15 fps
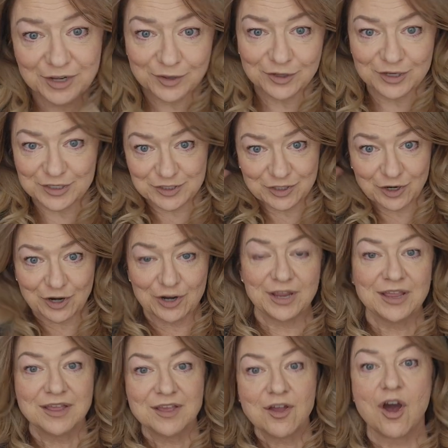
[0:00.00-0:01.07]
look as dark
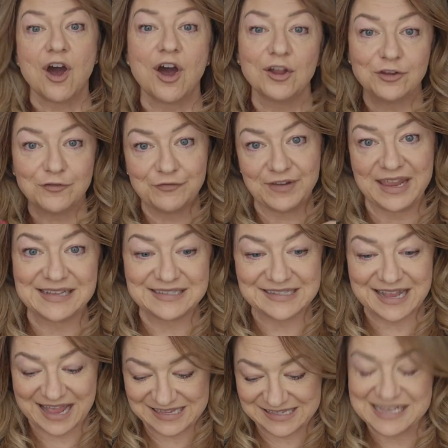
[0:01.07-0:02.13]
on your face
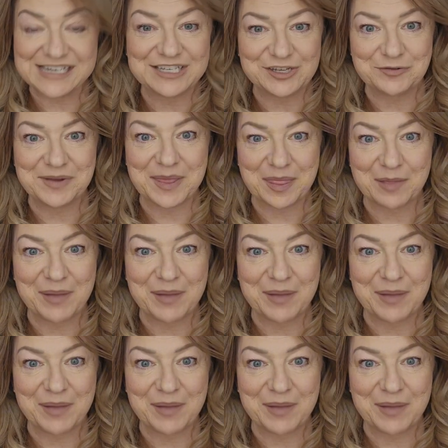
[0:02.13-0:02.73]
as they do in the